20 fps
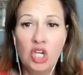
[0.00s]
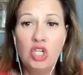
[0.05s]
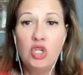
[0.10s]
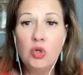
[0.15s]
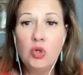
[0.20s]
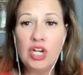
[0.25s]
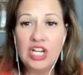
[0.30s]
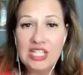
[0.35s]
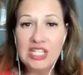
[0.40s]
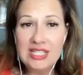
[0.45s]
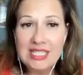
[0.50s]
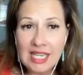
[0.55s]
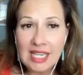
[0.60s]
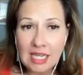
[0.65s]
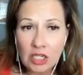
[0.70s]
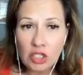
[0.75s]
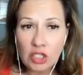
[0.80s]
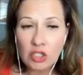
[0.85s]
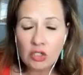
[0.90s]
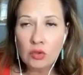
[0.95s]
You
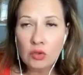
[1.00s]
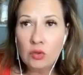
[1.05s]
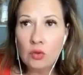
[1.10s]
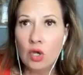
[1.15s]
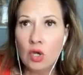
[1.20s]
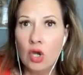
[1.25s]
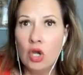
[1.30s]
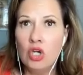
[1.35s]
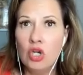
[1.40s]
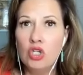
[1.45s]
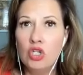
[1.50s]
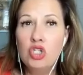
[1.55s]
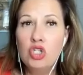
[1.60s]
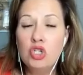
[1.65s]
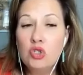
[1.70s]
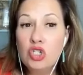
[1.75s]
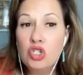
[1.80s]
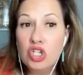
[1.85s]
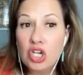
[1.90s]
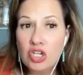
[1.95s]
continue
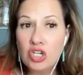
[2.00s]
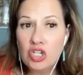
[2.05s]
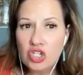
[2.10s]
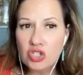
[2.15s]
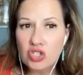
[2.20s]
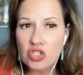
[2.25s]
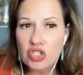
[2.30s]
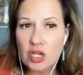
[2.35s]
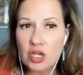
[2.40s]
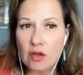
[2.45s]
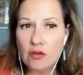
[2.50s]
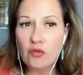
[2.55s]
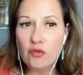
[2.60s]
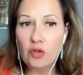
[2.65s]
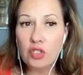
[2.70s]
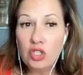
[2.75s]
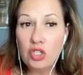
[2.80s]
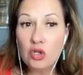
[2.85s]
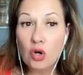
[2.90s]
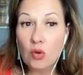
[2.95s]
to judge yourself
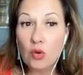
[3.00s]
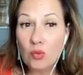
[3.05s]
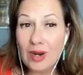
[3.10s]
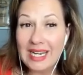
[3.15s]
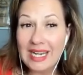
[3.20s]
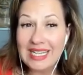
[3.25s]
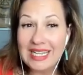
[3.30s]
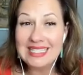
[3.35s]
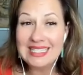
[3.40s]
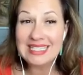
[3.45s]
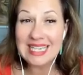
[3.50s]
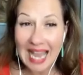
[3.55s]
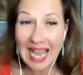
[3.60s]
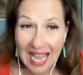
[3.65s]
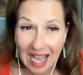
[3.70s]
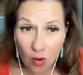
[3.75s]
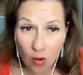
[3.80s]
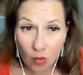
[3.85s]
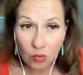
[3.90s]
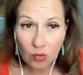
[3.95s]
when you're already
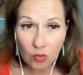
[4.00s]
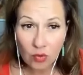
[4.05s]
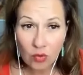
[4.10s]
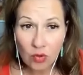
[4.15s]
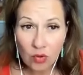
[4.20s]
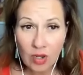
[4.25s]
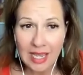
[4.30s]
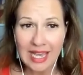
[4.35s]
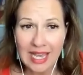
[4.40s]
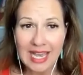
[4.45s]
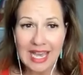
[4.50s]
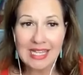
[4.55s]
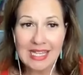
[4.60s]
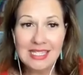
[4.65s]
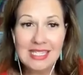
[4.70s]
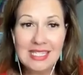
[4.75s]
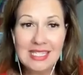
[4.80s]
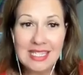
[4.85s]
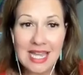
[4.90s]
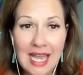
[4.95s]
down,
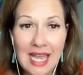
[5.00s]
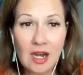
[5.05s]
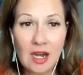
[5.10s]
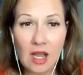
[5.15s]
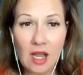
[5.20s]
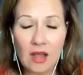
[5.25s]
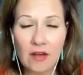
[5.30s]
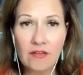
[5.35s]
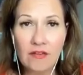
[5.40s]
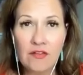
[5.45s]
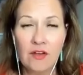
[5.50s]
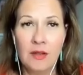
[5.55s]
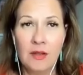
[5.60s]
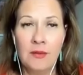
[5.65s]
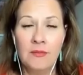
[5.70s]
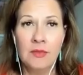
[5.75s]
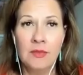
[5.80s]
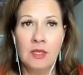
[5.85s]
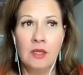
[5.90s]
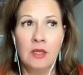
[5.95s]
instead of
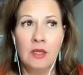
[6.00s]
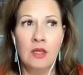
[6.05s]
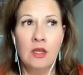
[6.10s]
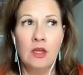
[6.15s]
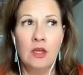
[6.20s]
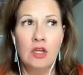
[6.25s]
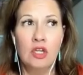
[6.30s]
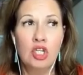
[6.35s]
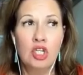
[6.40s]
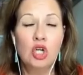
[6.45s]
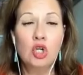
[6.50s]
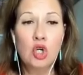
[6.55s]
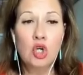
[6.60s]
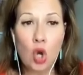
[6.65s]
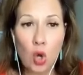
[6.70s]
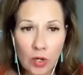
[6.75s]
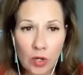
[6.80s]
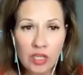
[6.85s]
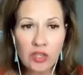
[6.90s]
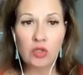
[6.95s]
you're
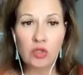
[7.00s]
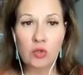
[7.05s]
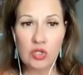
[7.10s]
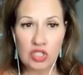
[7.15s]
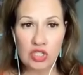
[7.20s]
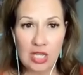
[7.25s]
going through